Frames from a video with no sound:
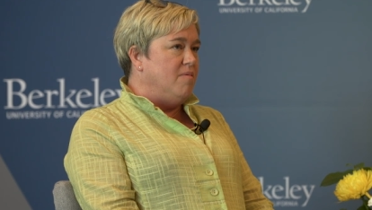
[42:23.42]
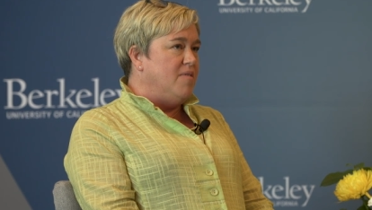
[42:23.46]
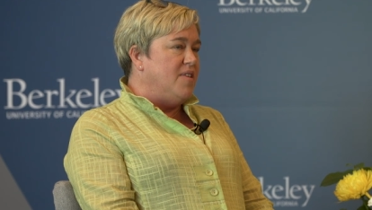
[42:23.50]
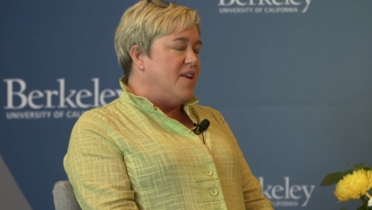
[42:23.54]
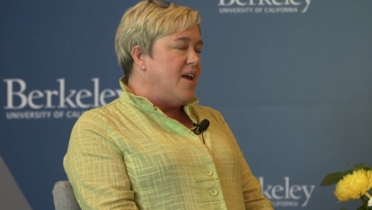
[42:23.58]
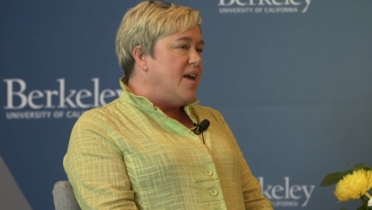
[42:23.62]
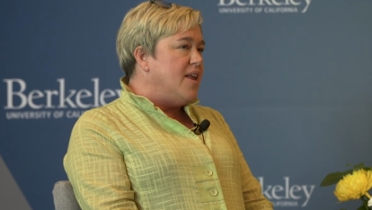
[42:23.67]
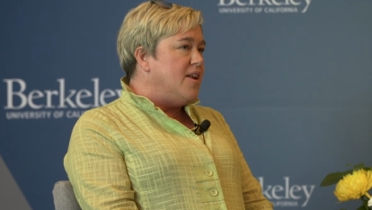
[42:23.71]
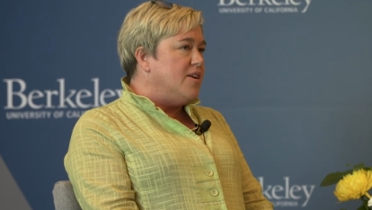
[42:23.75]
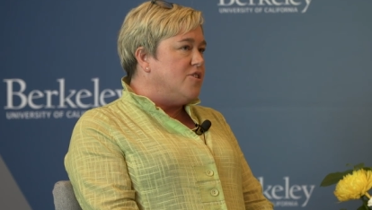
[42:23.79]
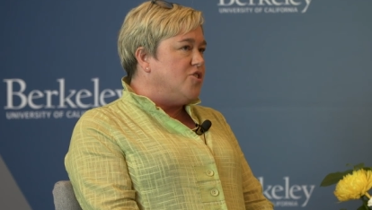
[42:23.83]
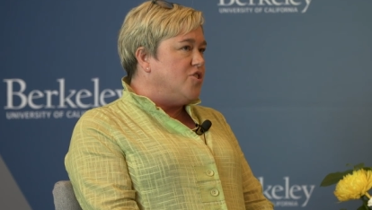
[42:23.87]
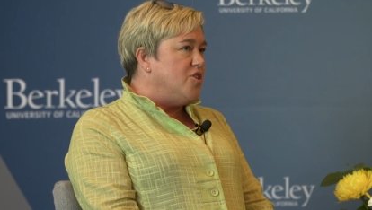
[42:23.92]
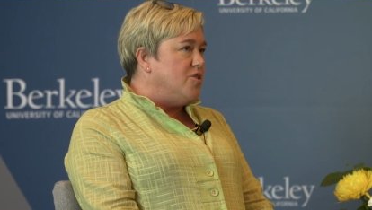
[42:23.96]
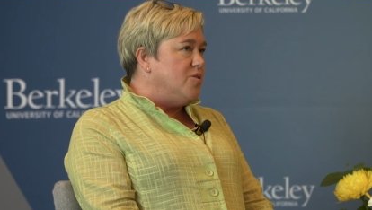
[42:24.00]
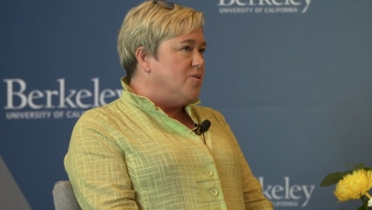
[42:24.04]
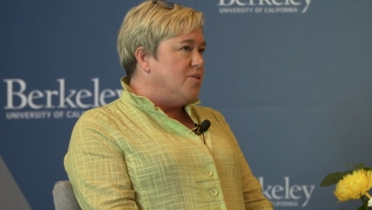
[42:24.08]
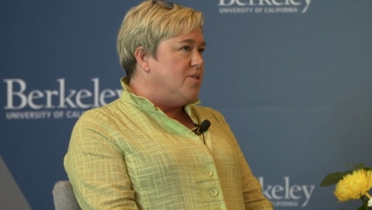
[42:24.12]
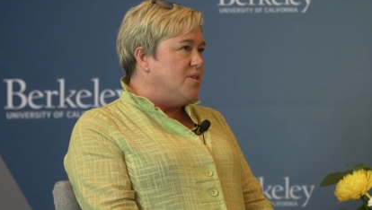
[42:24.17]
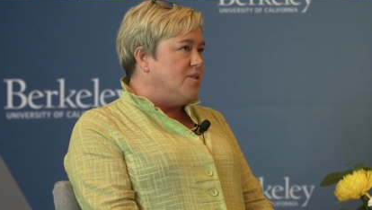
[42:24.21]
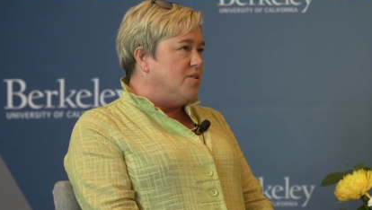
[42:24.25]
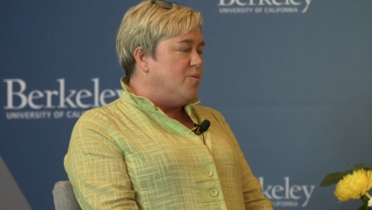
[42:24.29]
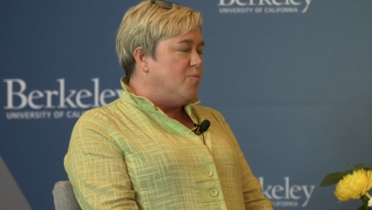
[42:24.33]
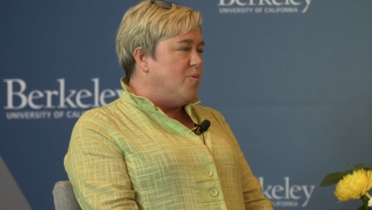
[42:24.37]
data
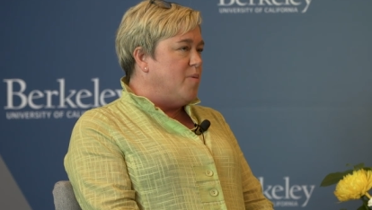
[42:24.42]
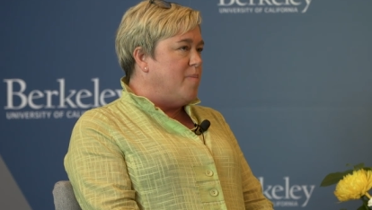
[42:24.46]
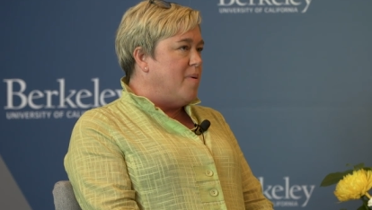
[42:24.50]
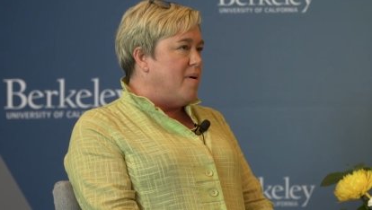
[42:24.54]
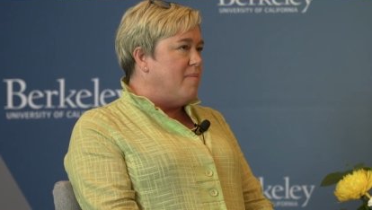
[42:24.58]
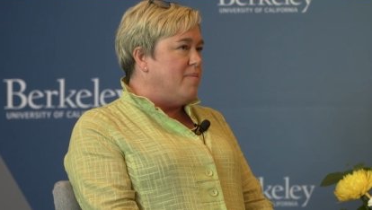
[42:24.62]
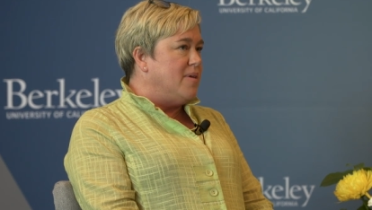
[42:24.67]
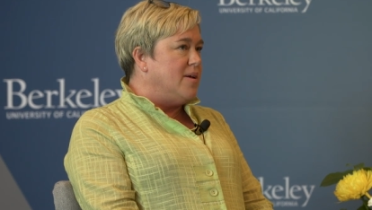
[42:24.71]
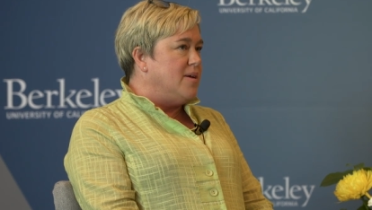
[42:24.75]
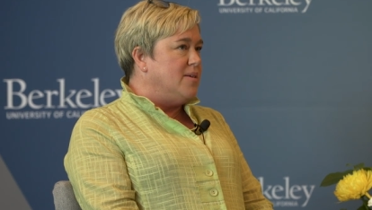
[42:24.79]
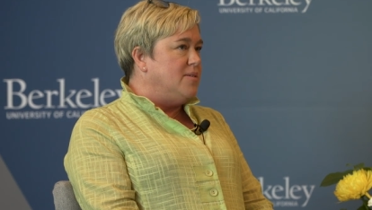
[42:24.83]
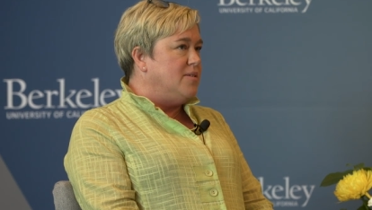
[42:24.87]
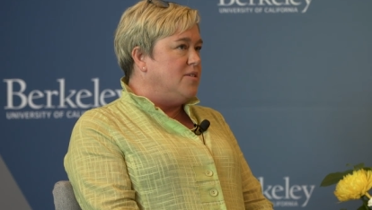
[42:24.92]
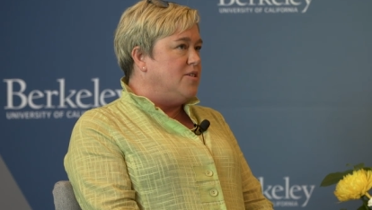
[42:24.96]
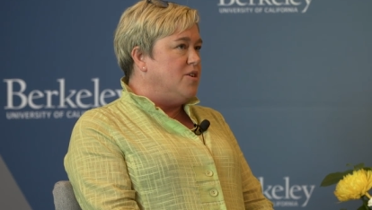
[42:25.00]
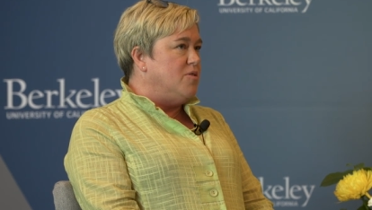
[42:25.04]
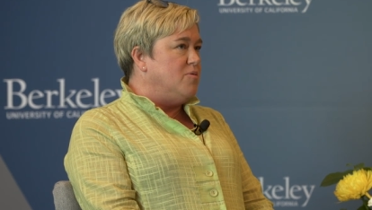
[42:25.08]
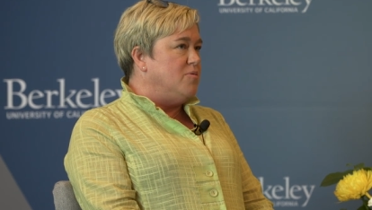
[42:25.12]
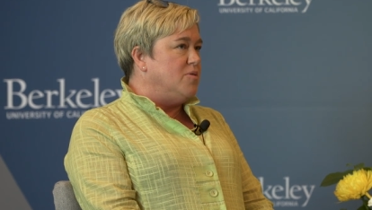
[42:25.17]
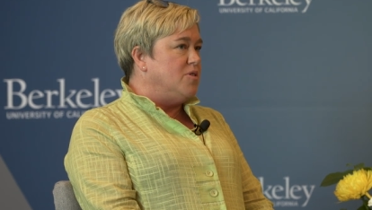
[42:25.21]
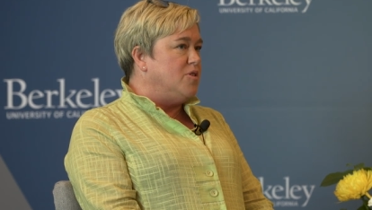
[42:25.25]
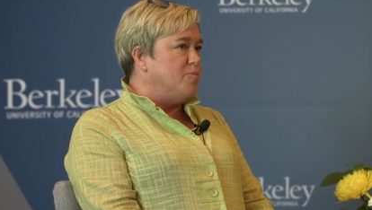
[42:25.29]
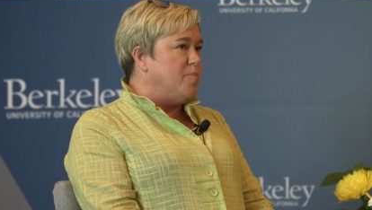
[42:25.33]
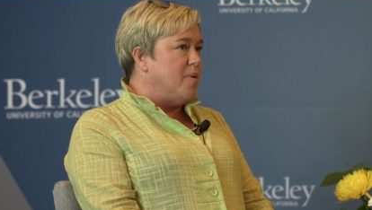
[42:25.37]
shows that the Republicans
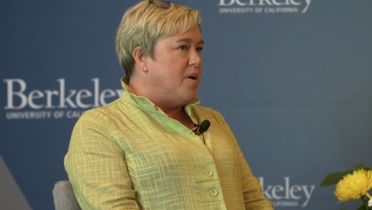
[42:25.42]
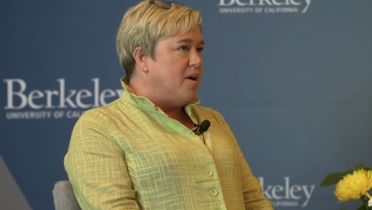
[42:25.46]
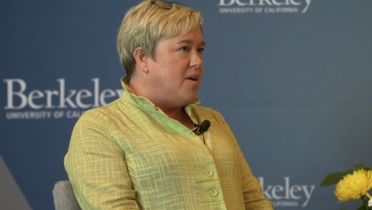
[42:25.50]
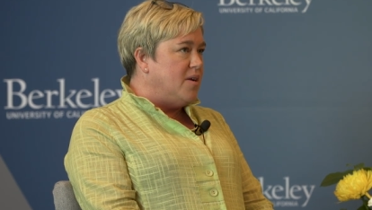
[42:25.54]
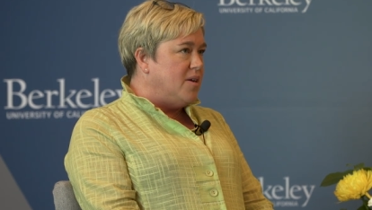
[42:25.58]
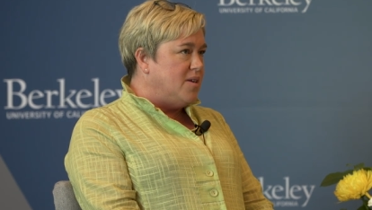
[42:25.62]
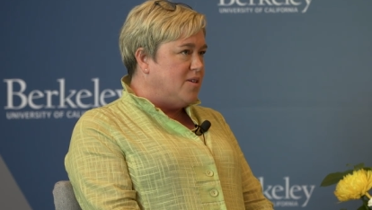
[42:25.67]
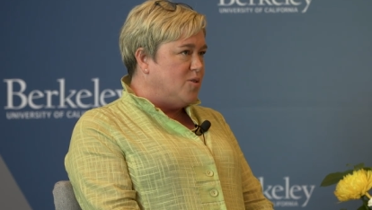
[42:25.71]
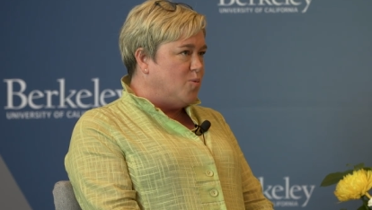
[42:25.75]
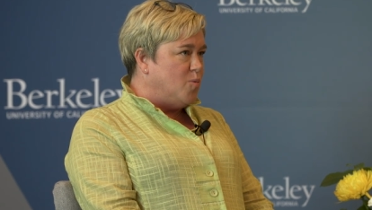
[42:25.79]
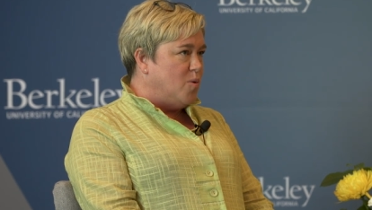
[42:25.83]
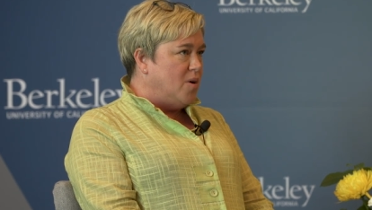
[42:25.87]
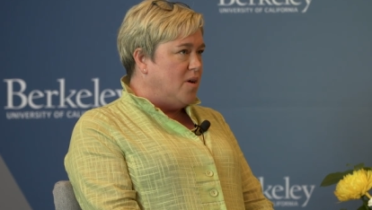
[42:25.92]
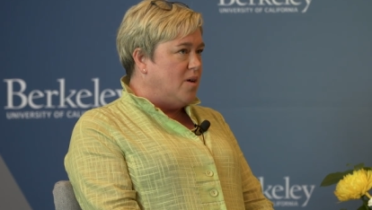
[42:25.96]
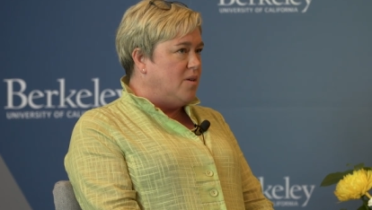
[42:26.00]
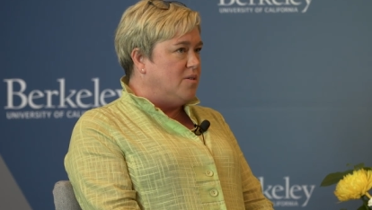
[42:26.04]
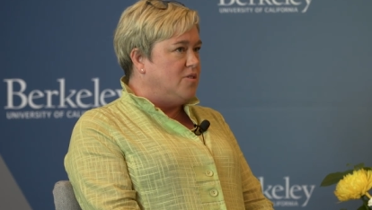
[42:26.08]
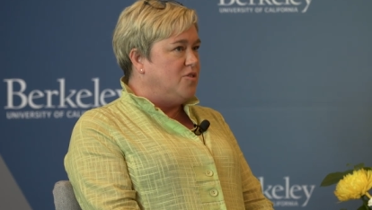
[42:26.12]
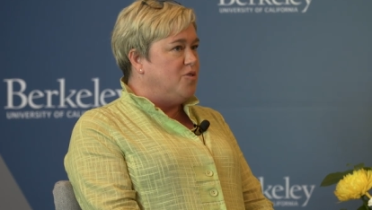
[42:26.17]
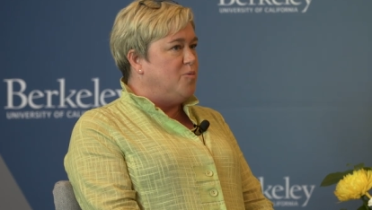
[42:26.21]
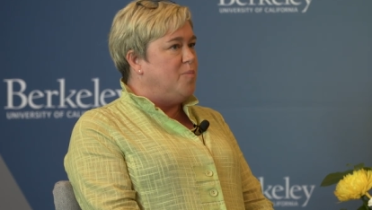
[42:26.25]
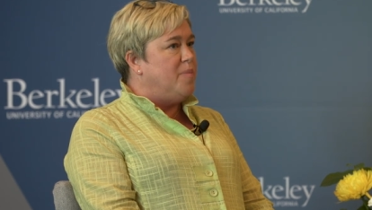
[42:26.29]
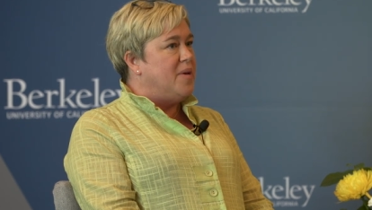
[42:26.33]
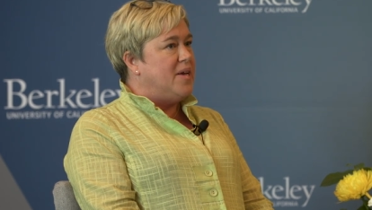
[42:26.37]
don't respond as well
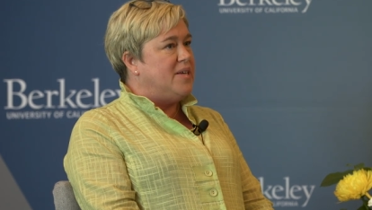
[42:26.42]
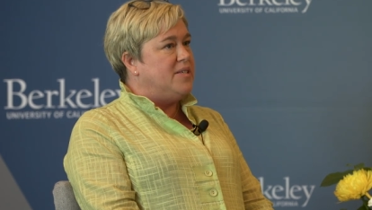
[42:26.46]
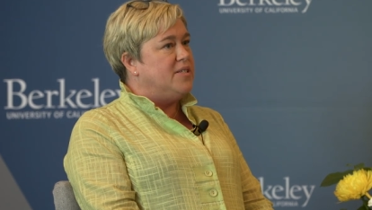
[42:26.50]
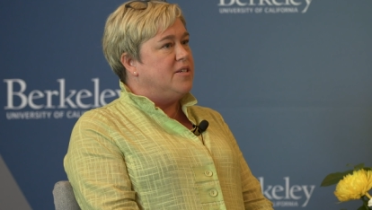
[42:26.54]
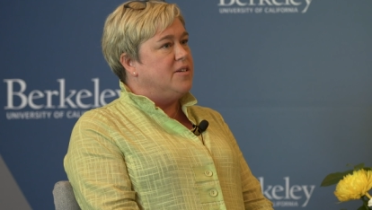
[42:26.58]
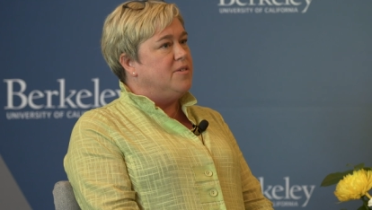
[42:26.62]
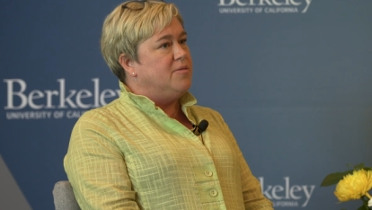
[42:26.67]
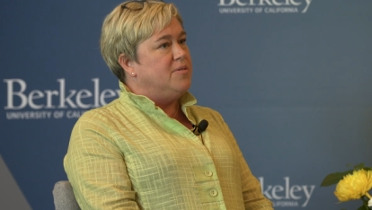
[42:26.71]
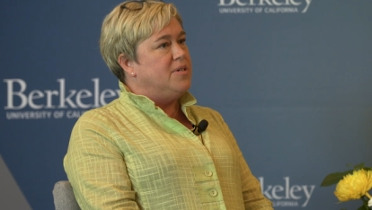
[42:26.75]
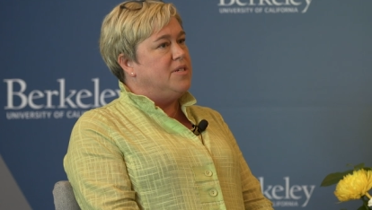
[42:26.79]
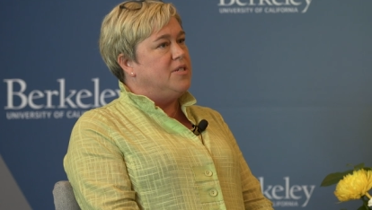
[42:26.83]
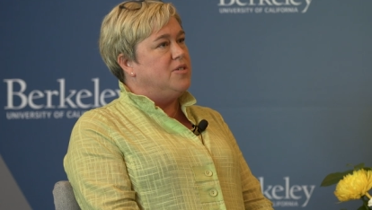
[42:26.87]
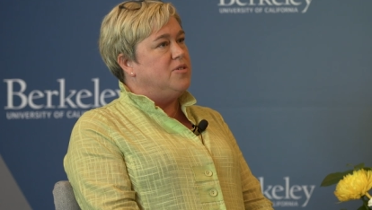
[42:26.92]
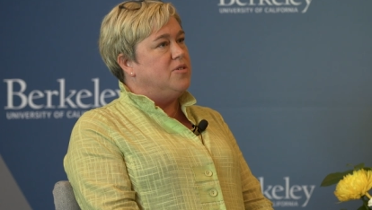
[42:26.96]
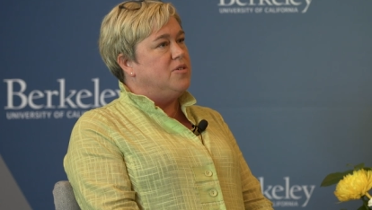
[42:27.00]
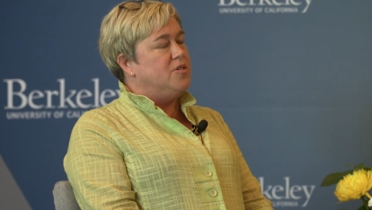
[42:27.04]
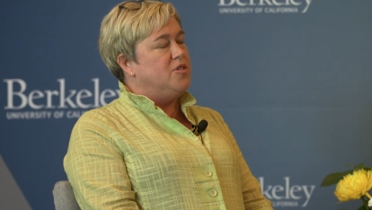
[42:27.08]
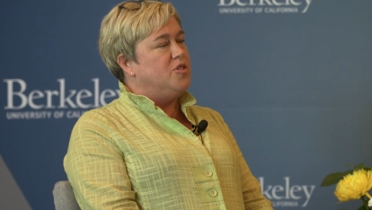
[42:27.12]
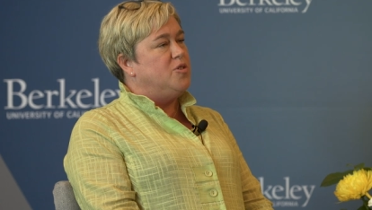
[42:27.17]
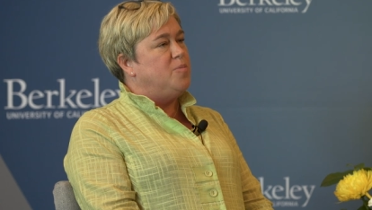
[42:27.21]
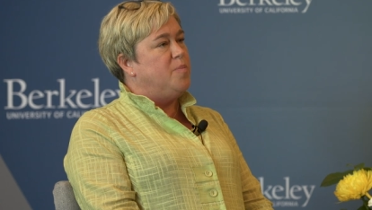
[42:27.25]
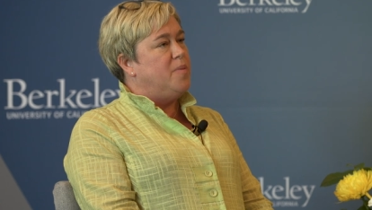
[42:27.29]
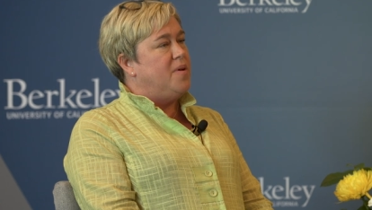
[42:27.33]
to basic research,